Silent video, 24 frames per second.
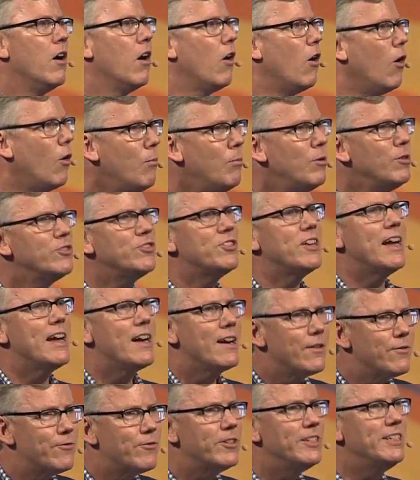Almost
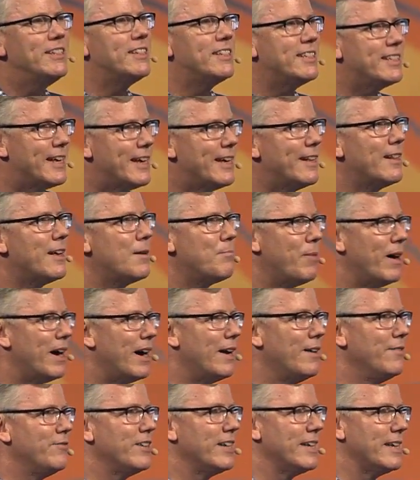every scale-up
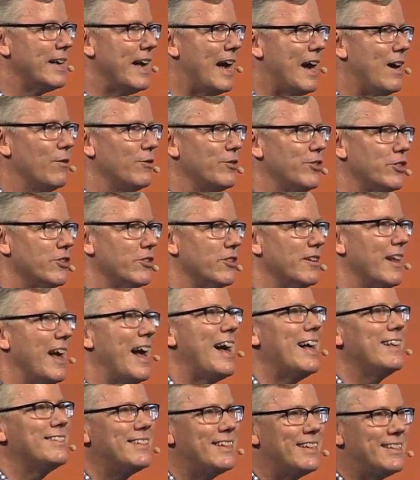I've encountered
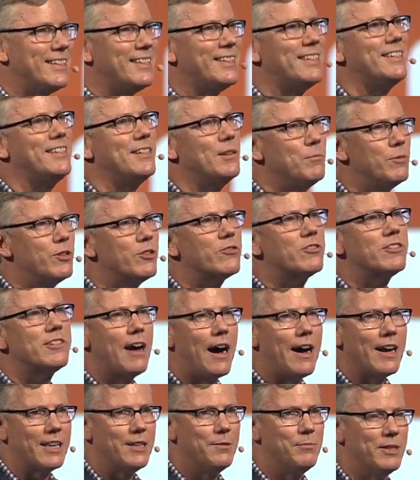has a similar
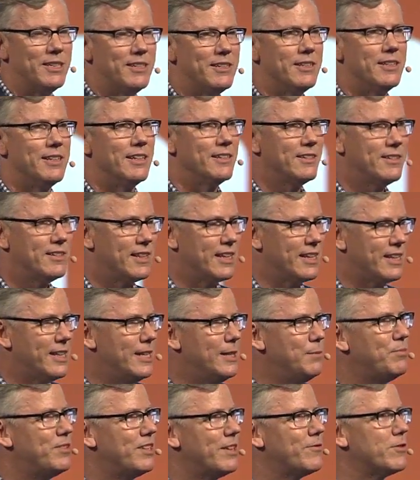document to this that
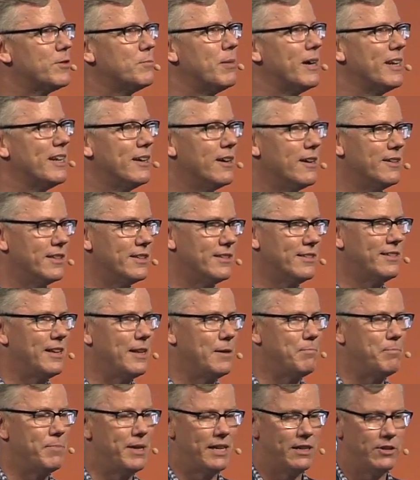keeps everybody on the
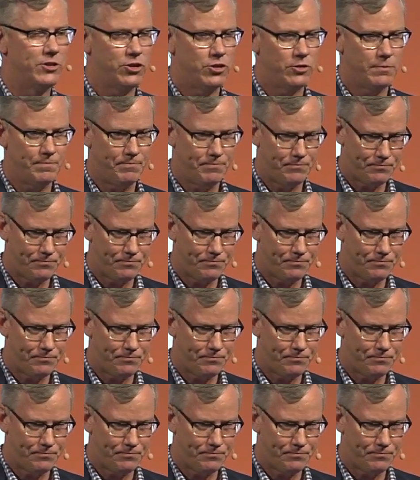same page.